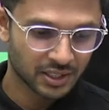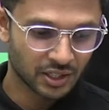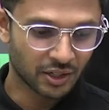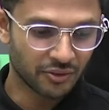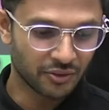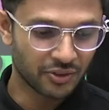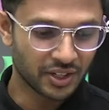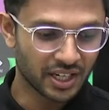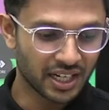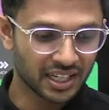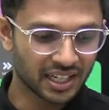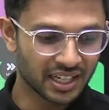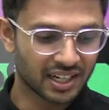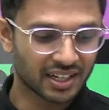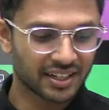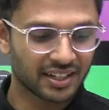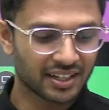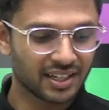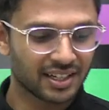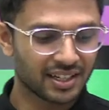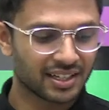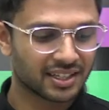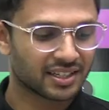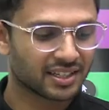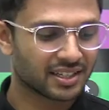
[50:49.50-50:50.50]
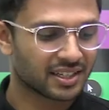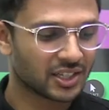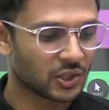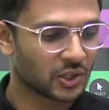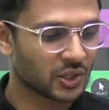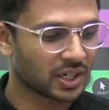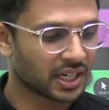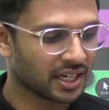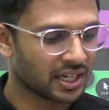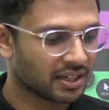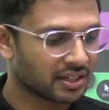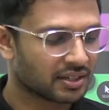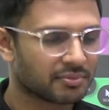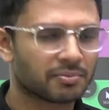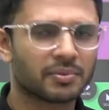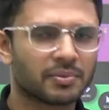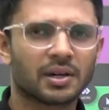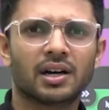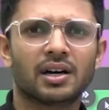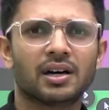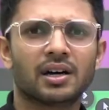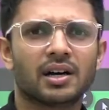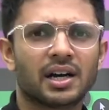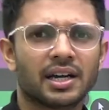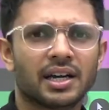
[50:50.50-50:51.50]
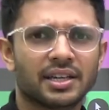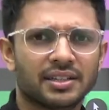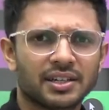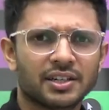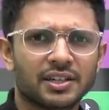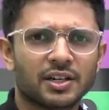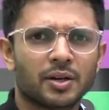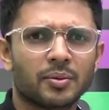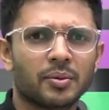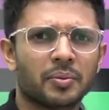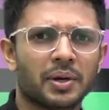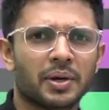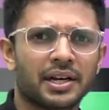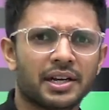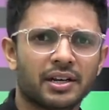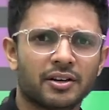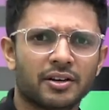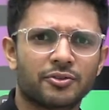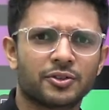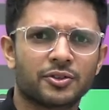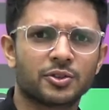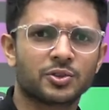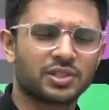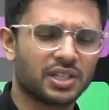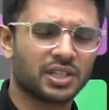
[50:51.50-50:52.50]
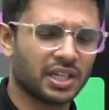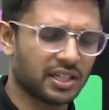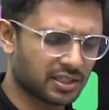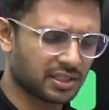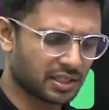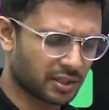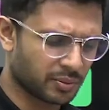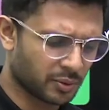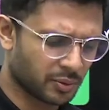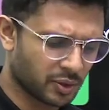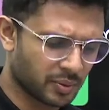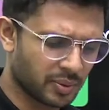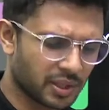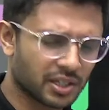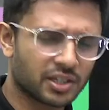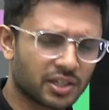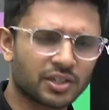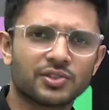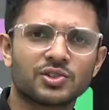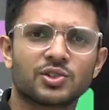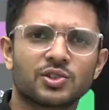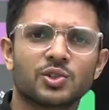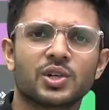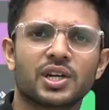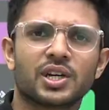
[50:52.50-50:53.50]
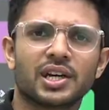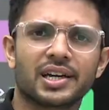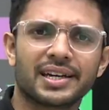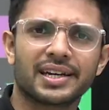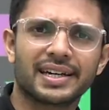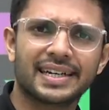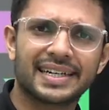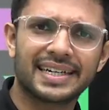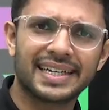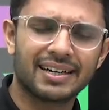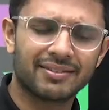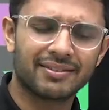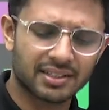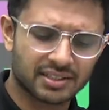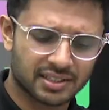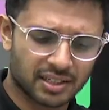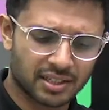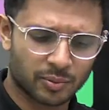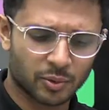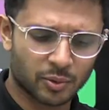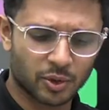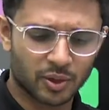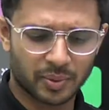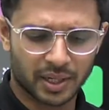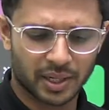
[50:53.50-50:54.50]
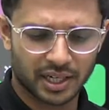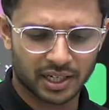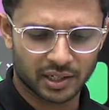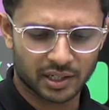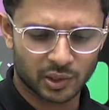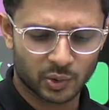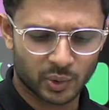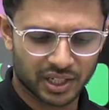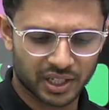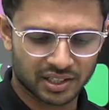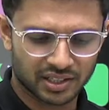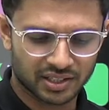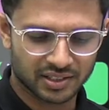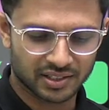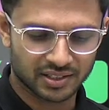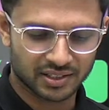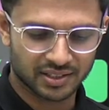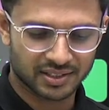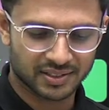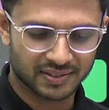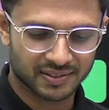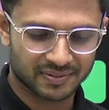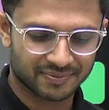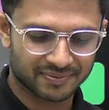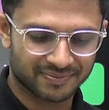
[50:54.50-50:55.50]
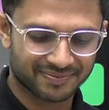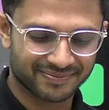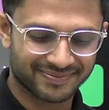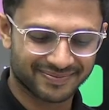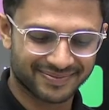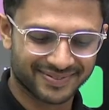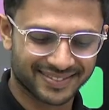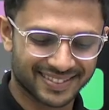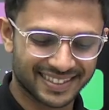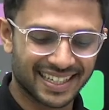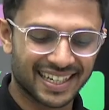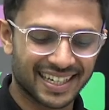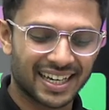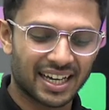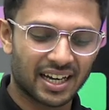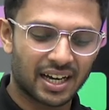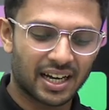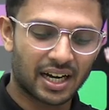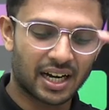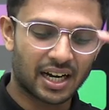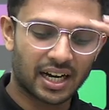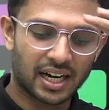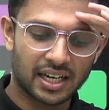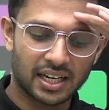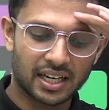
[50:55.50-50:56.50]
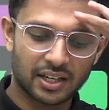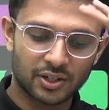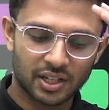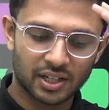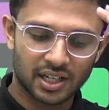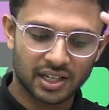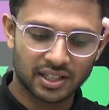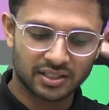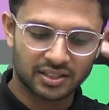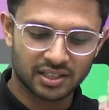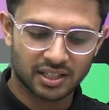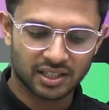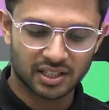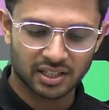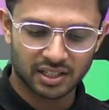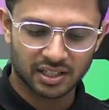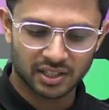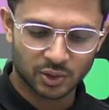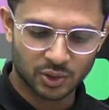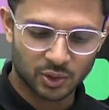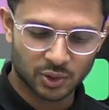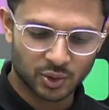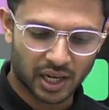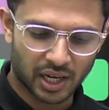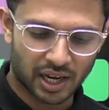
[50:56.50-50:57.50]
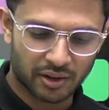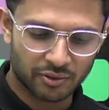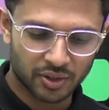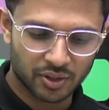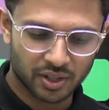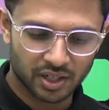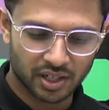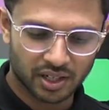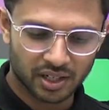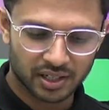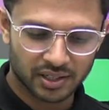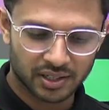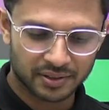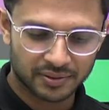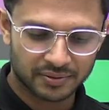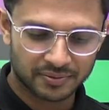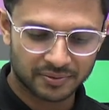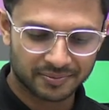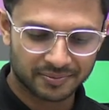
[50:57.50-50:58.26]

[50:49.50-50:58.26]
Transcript: You're feeling hungry? Okay. I think it'll be better if you stay some more because you can deal with some more better questions. Hi, Anurag sir. Good to have you here.